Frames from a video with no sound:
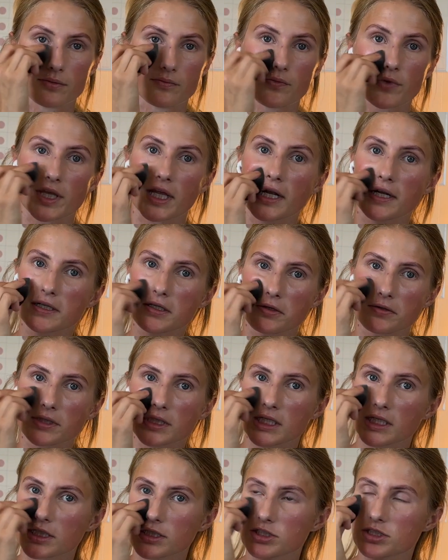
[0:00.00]
And I don't
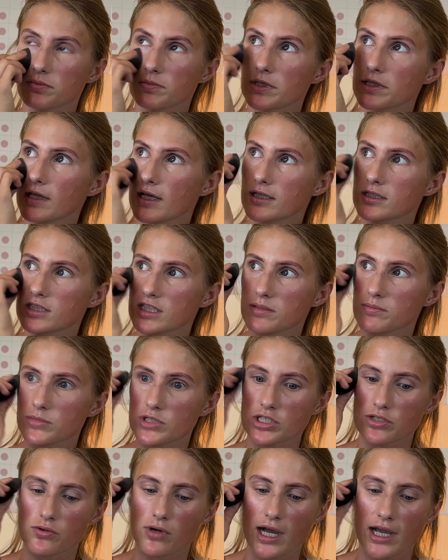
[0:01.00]
think it should be that deep
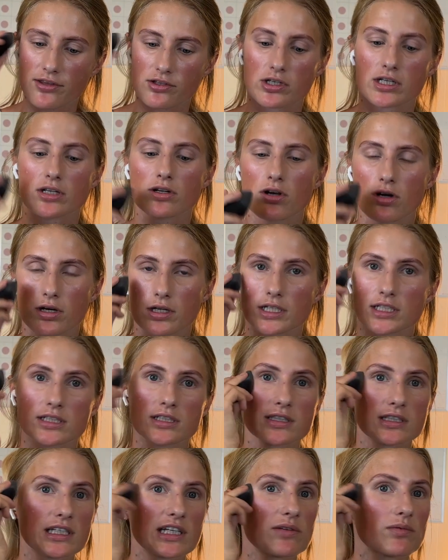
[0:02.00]
too either. And
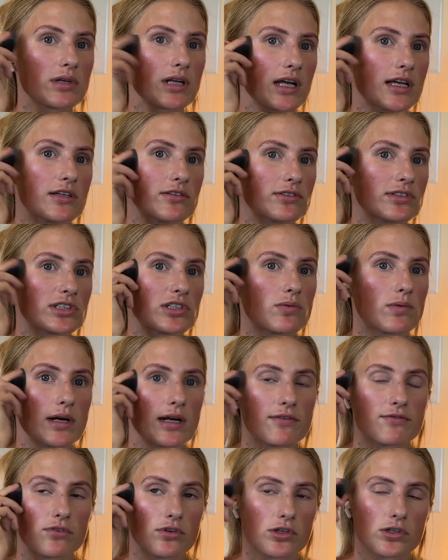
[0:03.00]
honestly, when I used to wear
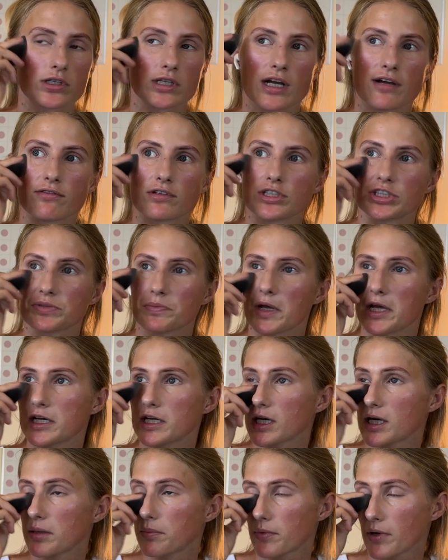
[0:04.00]
fuller coverage
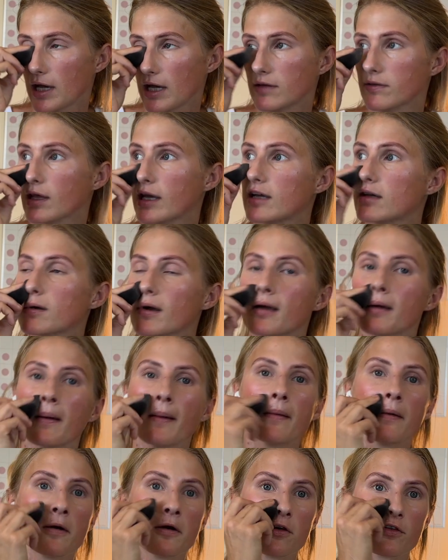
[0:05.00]
makeup and like
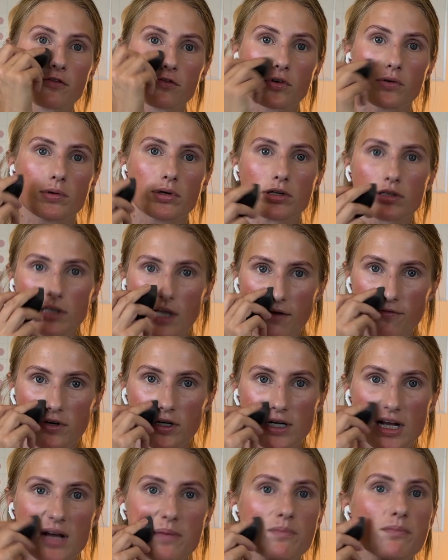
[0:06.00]
for real cover
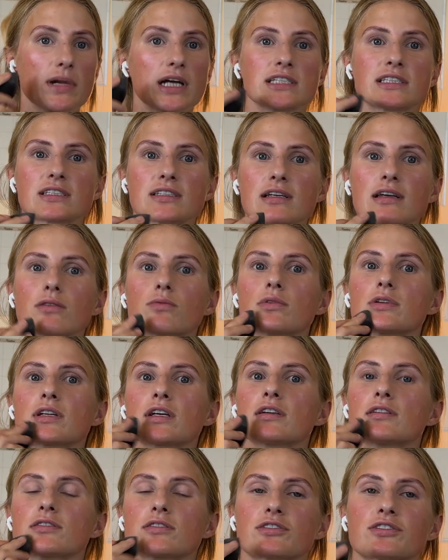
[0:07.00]
it up, my skin would
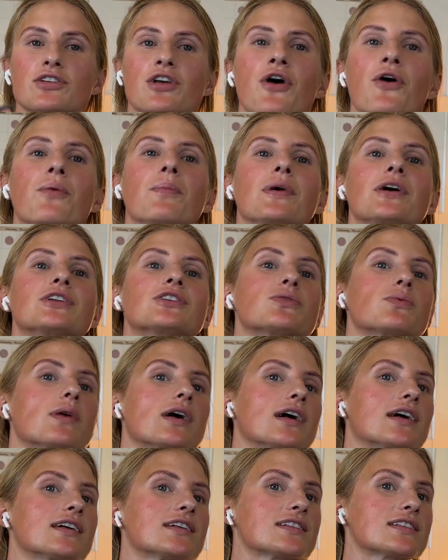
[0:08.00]
get so much
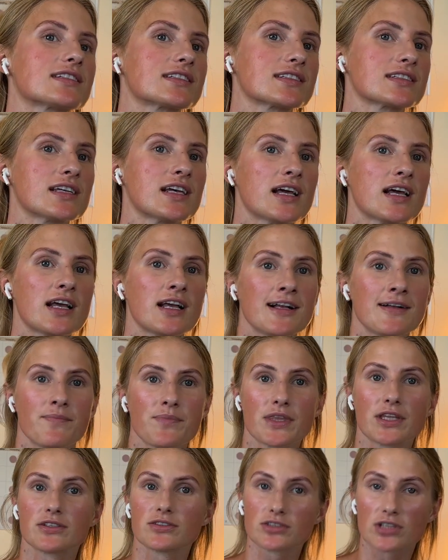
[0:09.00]
worse.
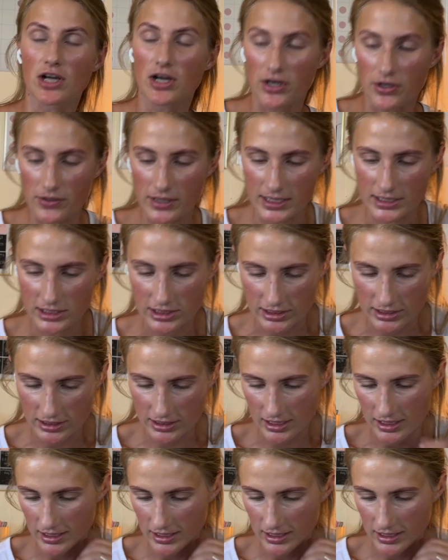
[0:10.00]
So it just,